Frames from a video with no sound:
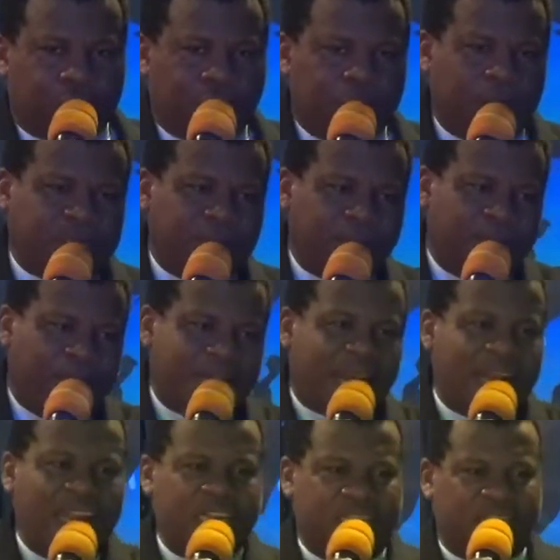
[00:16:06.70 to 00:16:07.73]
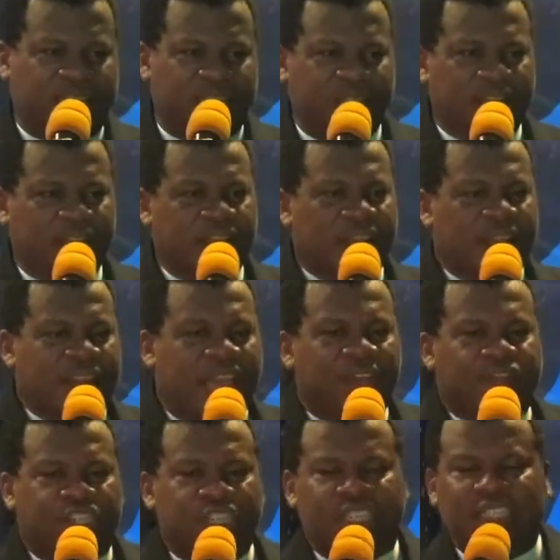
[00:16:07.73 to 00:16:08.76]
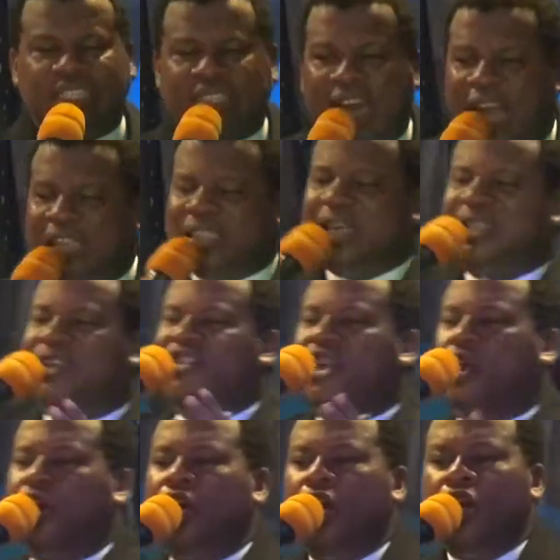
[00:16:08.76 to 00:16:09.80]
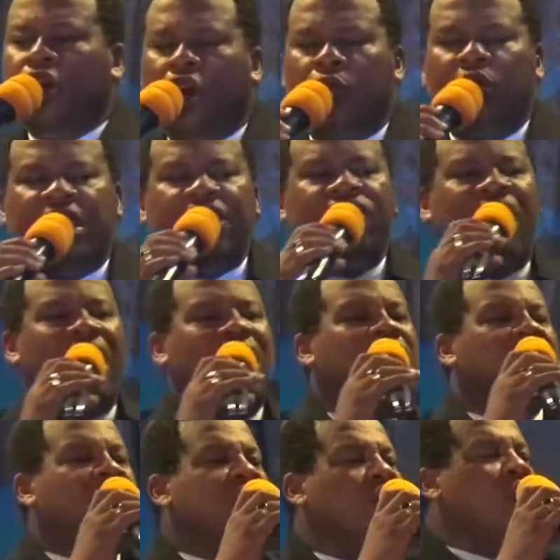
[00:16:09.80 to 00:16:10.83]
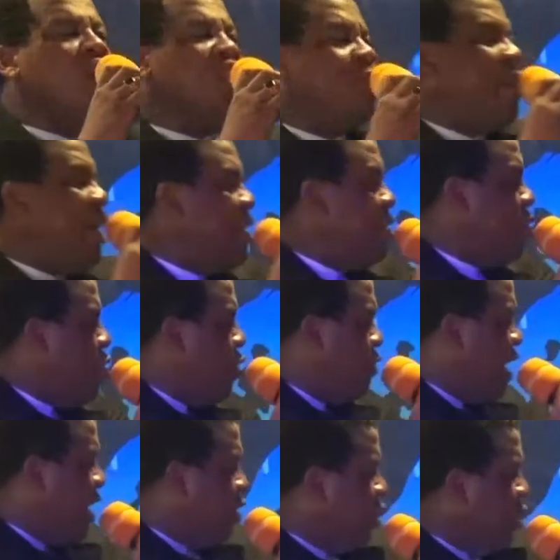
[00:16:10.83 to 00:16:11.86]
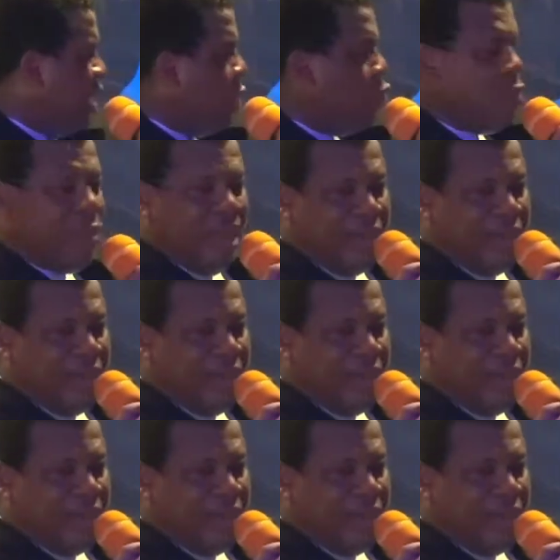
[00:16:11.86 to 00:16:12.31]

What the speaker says: example, like that lady, that if she delights herself in the Lord, God will give her the husband of that other woman.